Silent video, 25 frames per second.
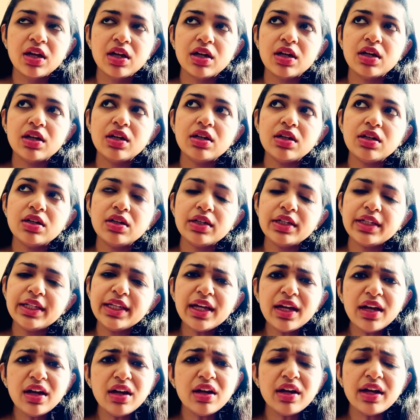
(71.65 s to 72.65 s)

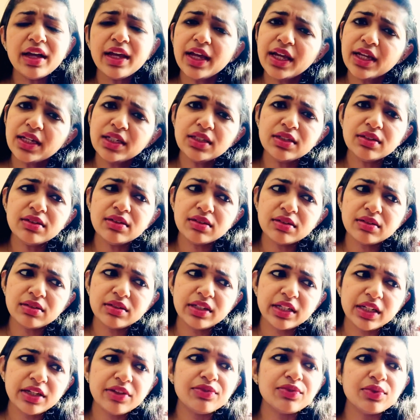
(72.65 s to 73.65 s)
Yeah, and
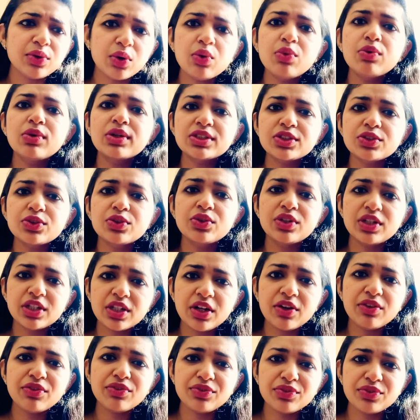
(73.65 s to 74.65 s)
day 4 was good
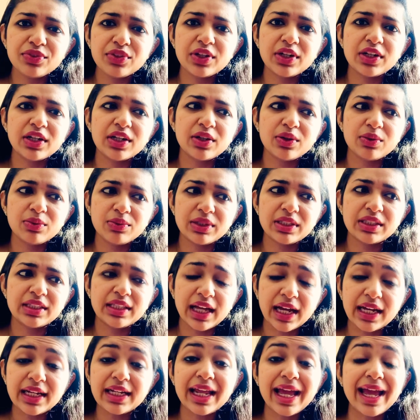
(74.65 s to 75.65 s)
enough with
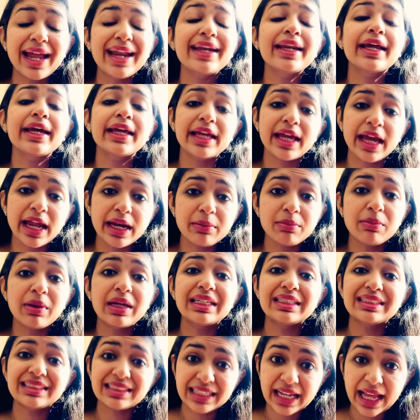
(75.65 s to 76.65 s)
that, and I had my
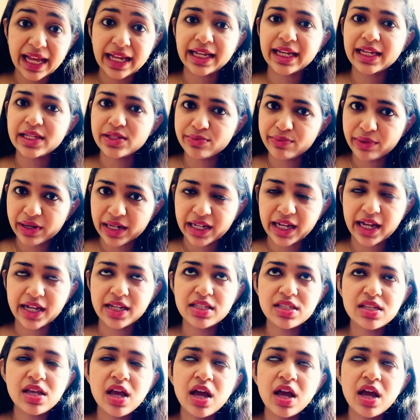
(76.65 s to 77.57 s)
snack as well, guys.